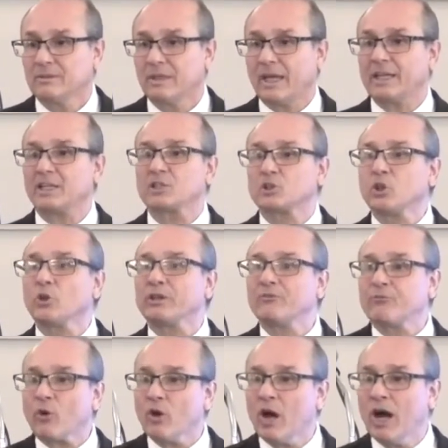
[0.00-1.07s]
And he's looking
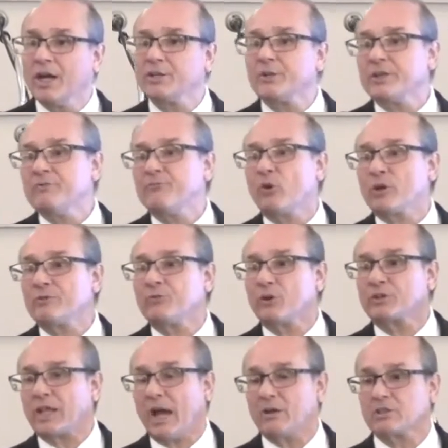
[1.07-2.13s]
for
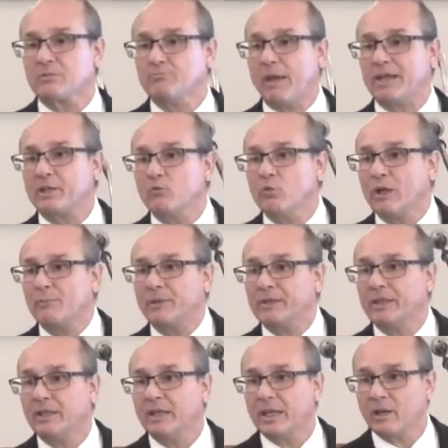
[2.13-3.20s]
144,000 men and
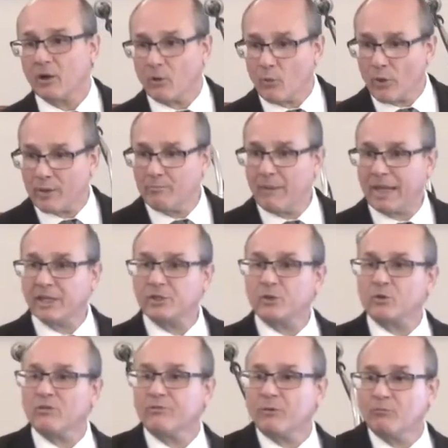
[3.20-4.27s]
women, and a
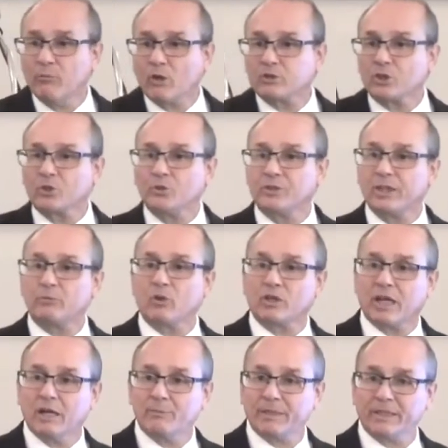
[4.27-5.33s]
remainder of the multitude that will
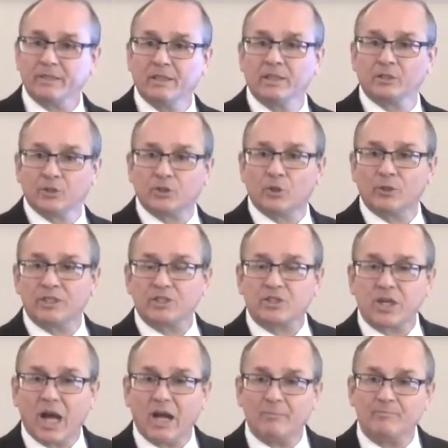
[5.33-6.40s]
come in to do his
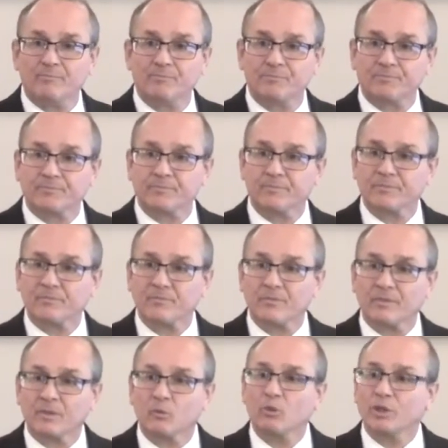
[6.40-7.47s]
job.
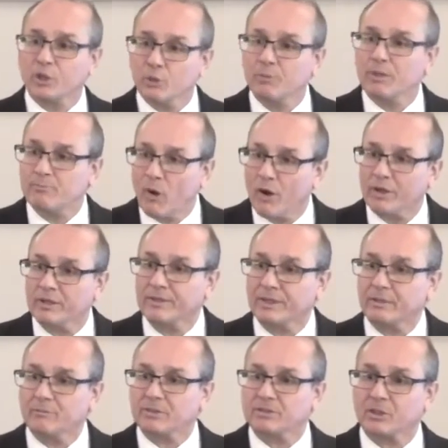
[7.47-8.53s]
Will you be part of
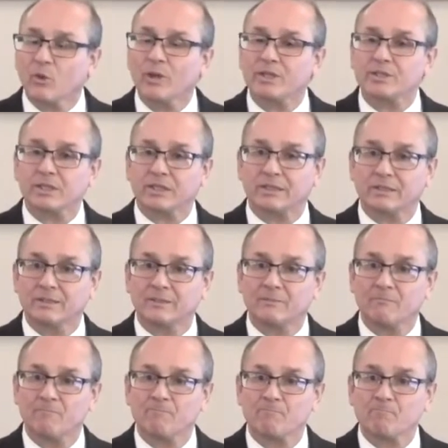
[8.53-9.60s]
that is the question.
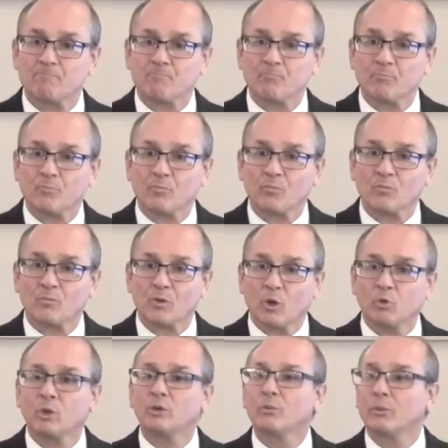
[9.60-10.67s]

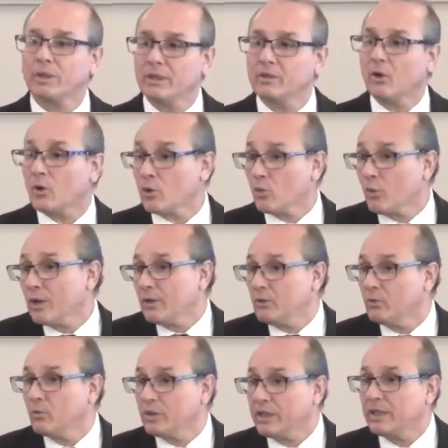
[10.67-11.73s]
Or will, or
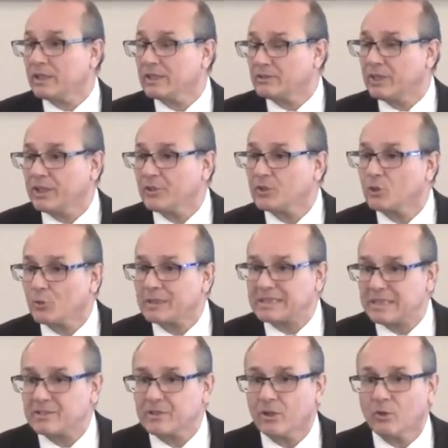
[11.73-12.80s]
will we continue to
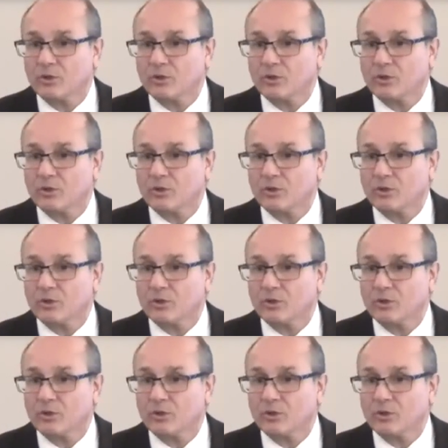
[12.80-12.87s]
resist the